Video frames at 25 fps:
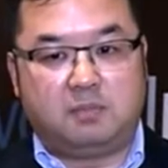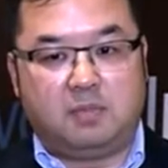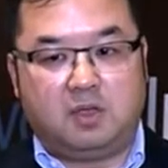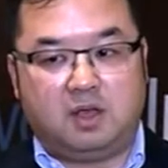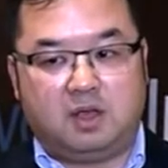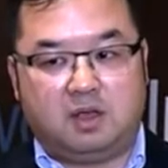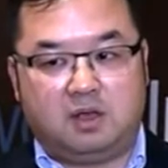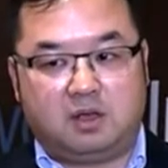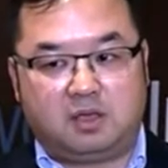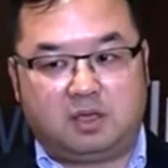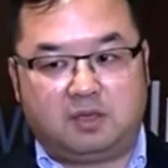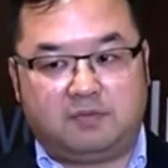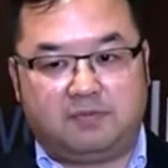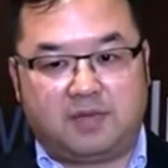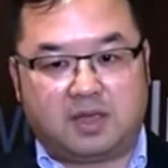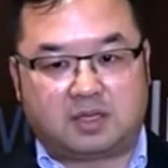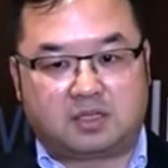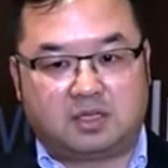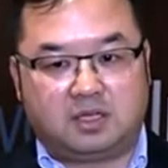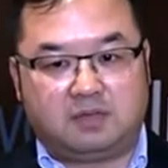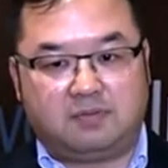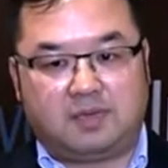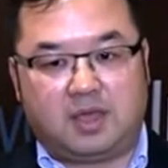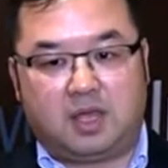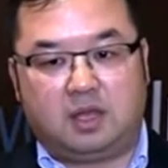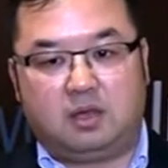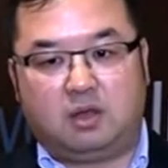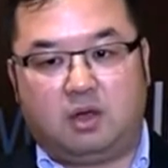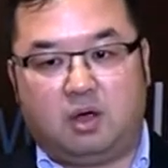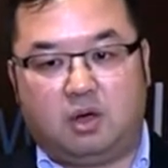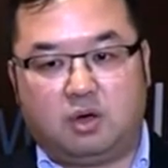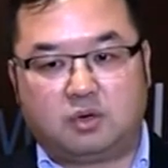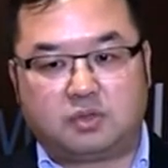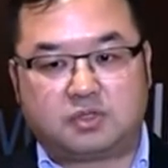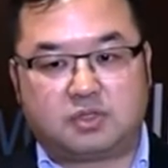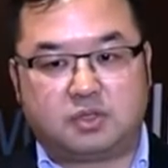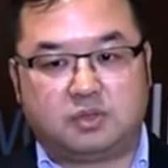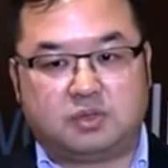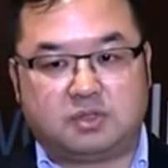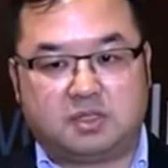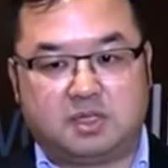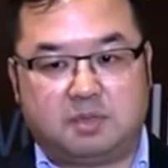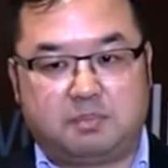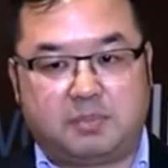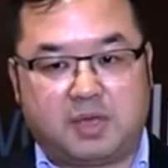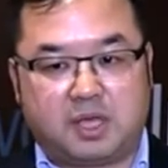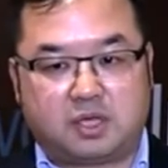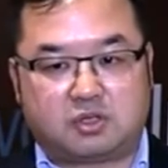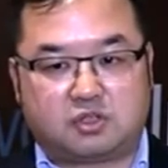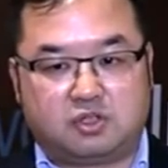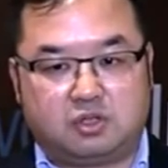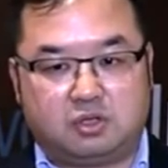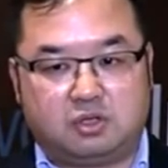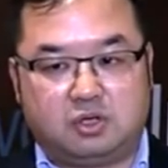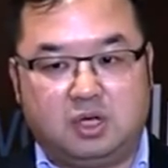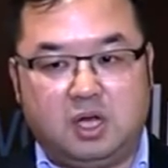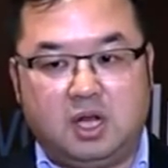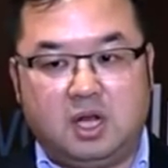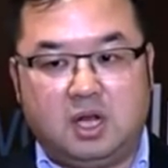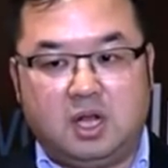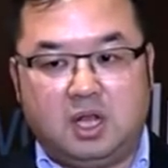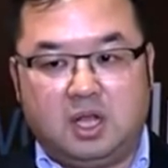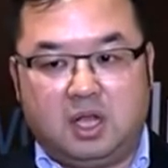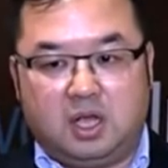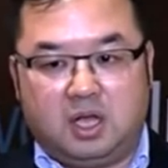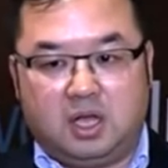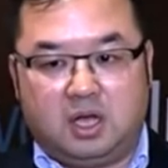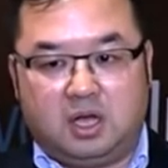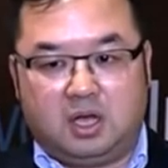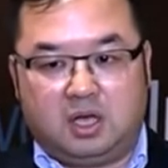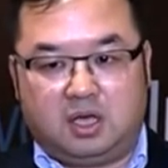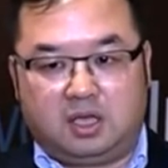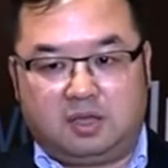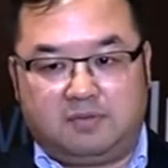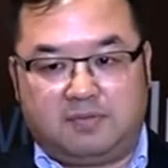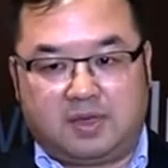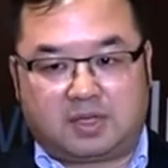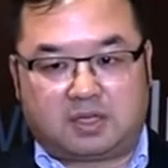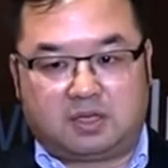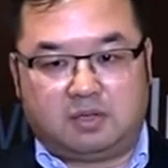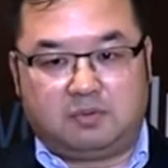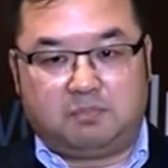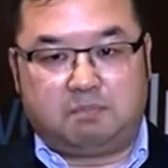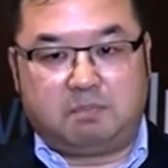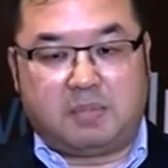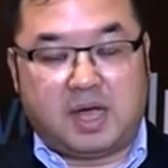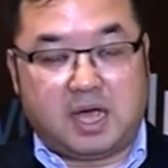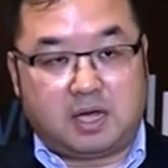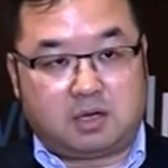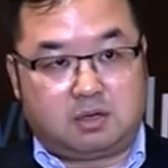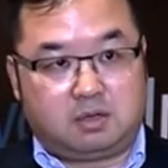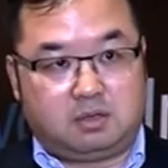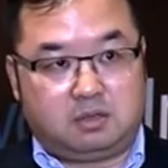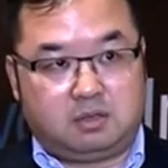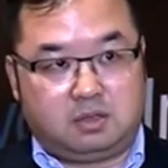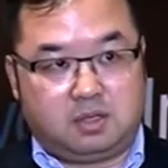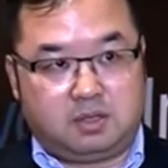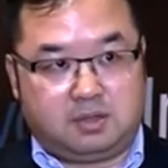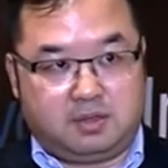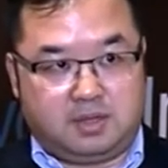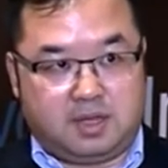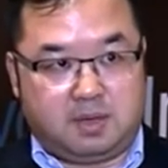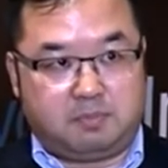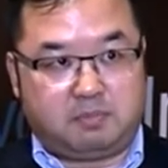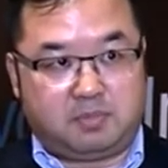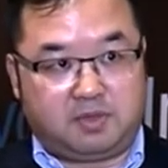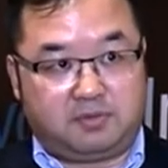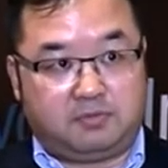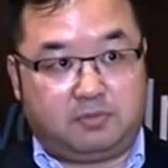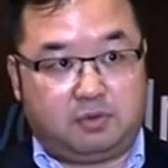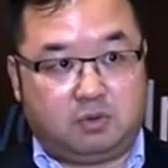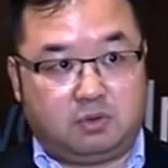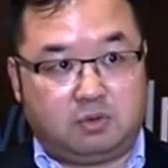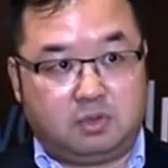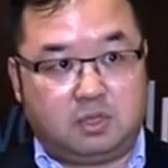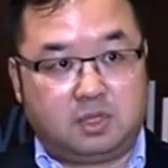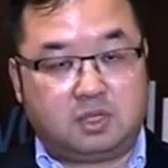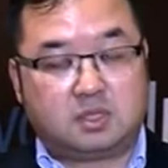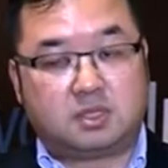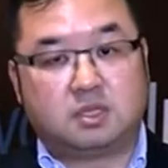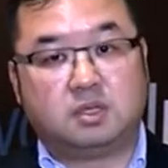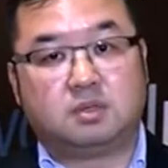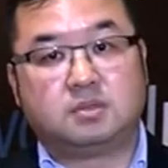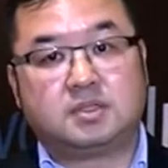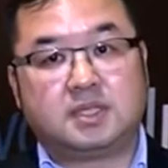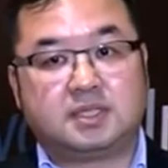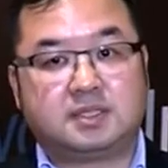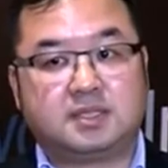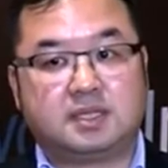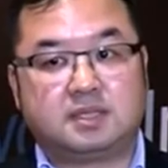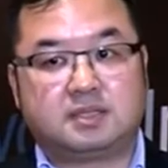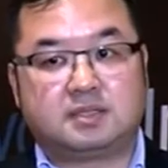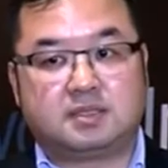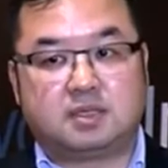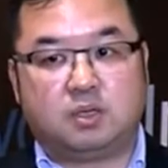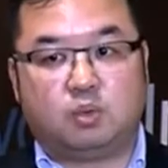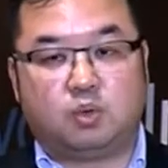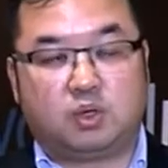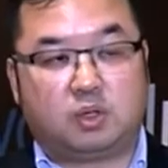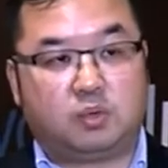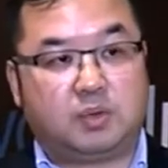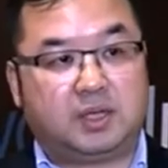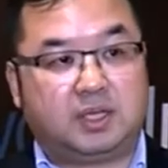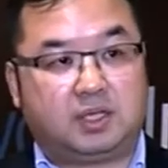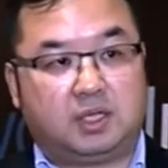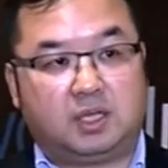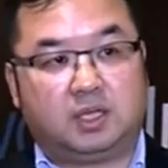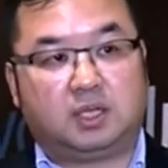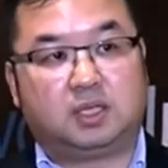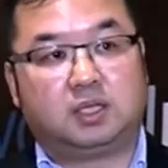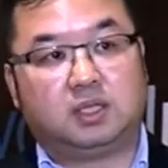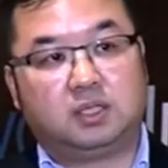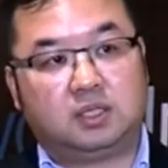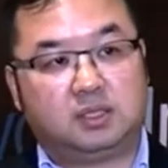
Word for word: uh, effective and also the picture uh, effective better than before. So this is uh, what we did.